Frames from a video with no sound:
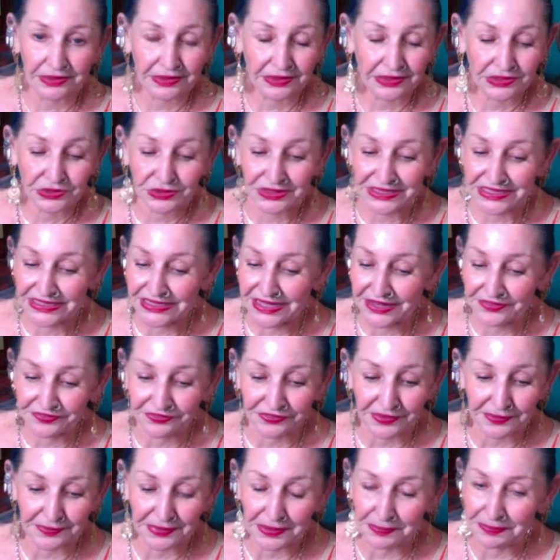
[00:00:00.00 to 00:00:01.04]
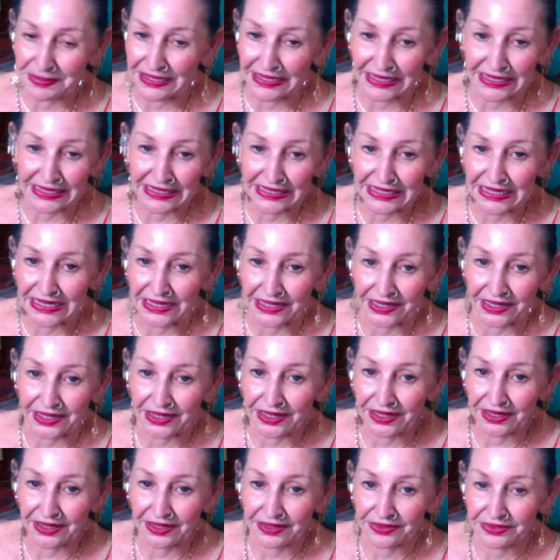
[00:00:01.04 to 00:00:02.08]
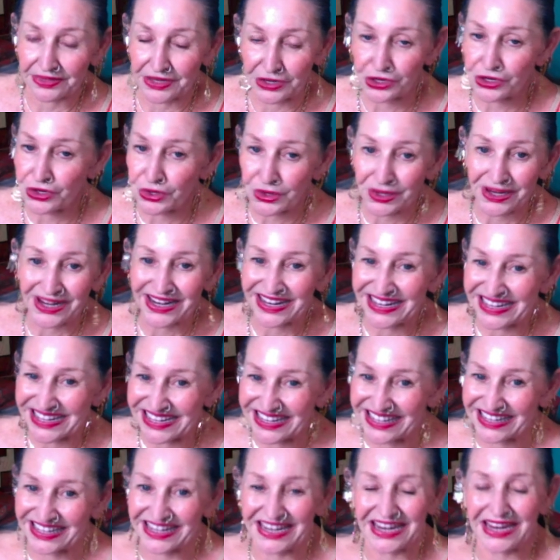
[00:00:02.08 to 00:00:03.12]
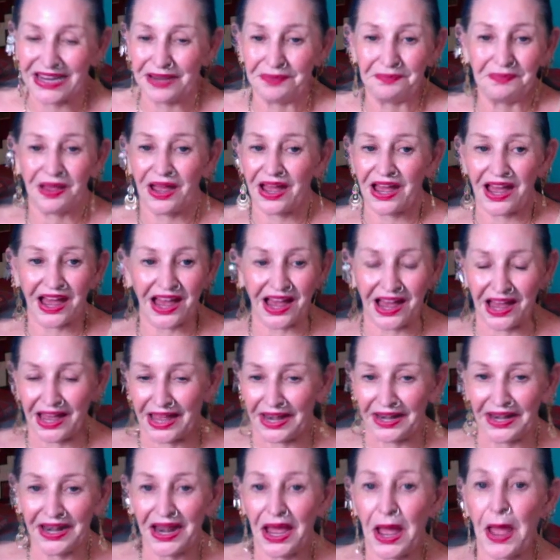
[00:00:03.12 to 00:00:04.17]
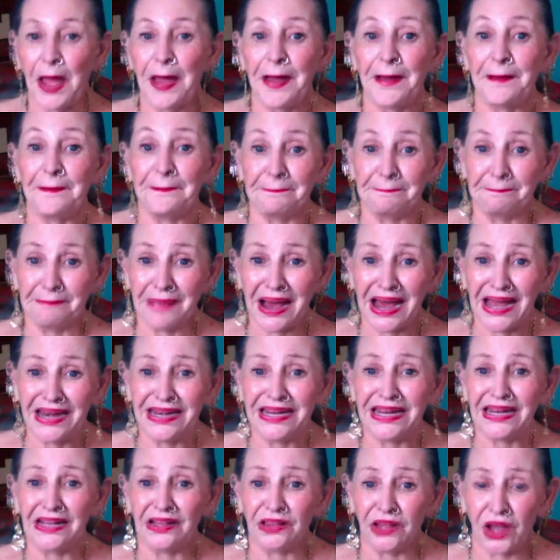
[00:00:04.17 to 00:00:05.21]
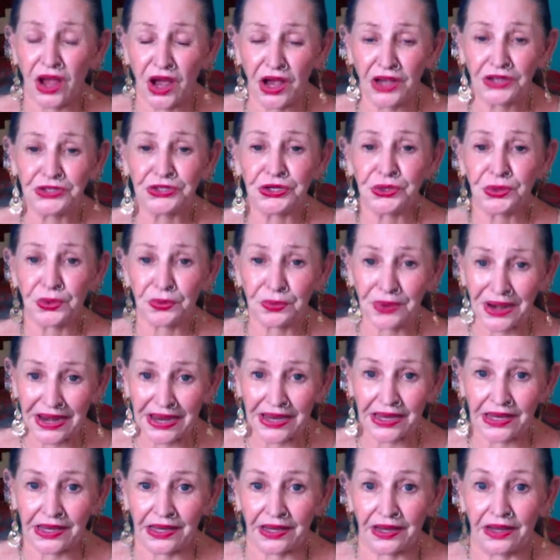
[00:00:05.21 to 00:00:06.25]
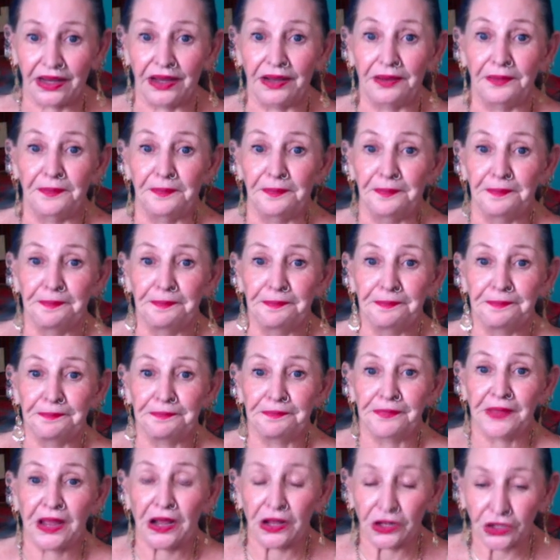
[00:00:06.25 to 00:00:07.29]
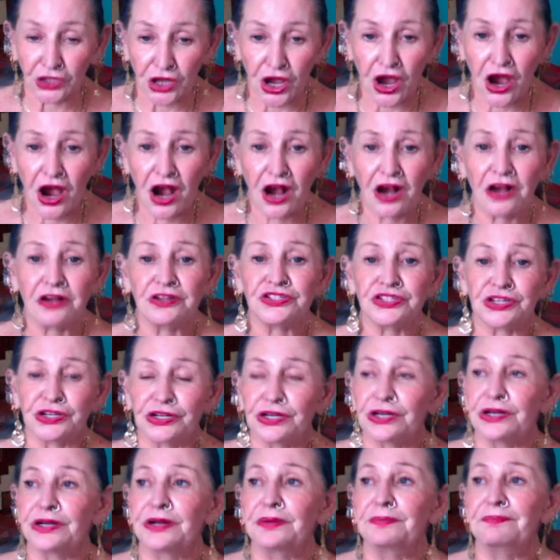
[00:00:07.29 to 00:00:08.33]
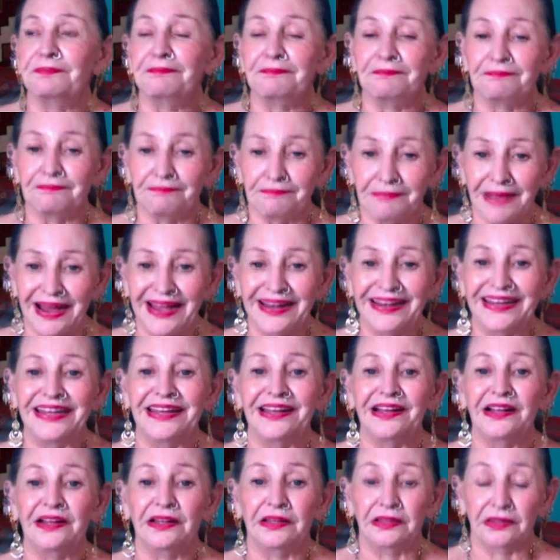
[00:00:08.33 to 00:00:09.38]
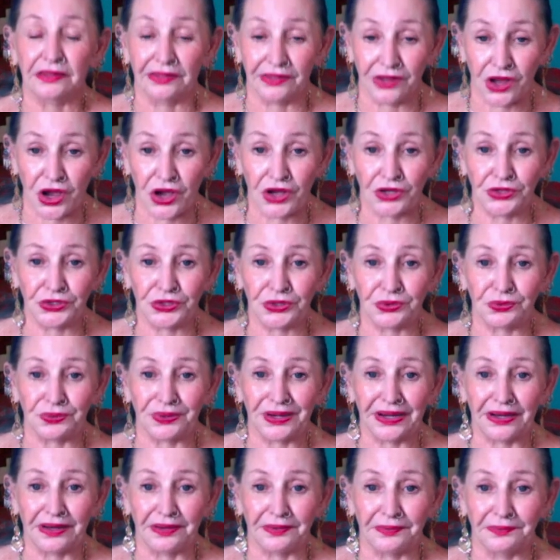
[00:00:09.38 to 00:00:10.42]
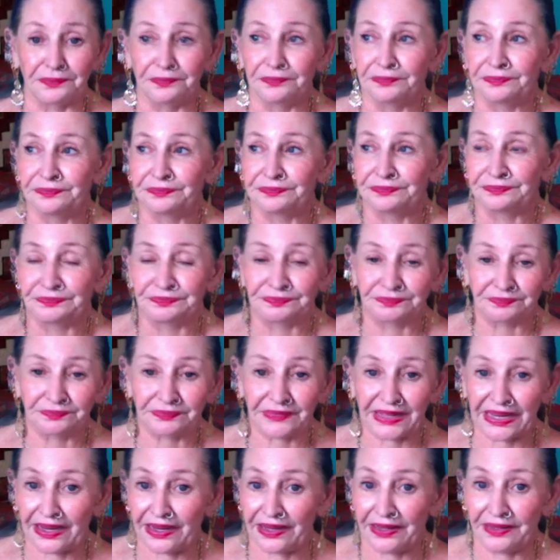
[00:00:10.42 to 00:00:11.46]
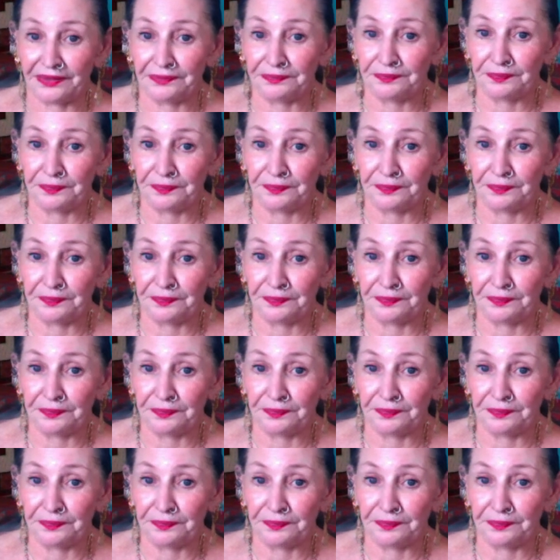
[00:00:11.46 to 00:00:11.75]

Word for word: So I said from the beginning, they're going to get him on money laundering, long term money laundering. Okay.